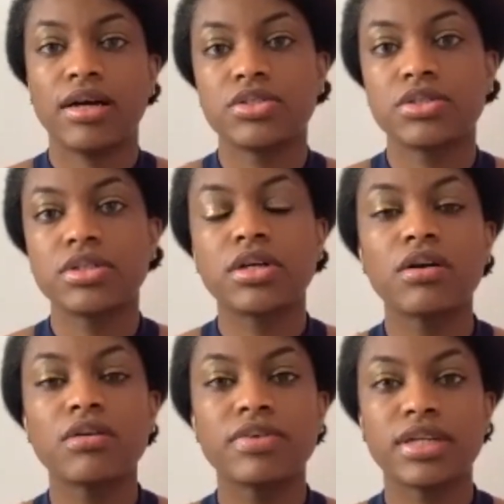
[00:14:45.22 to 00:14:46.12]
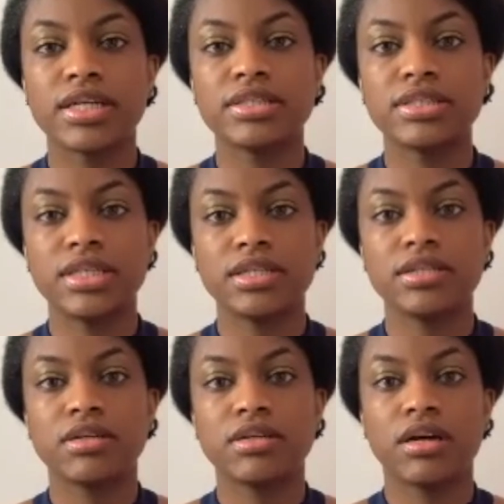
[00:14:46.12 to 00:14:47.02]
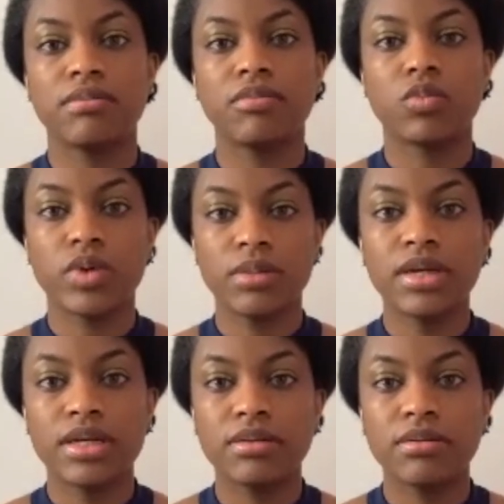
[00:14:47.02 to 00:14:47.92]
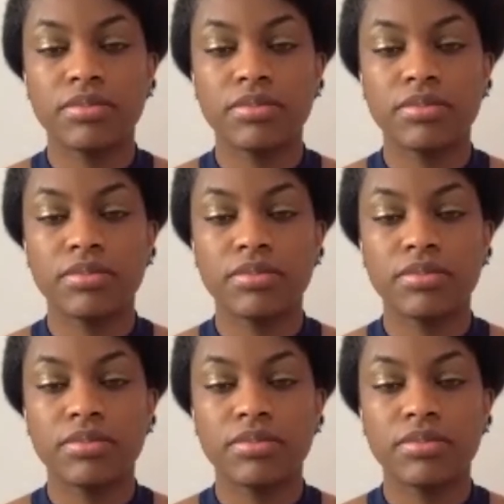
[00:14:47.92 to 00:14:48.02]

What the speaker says: During COVID-19, women,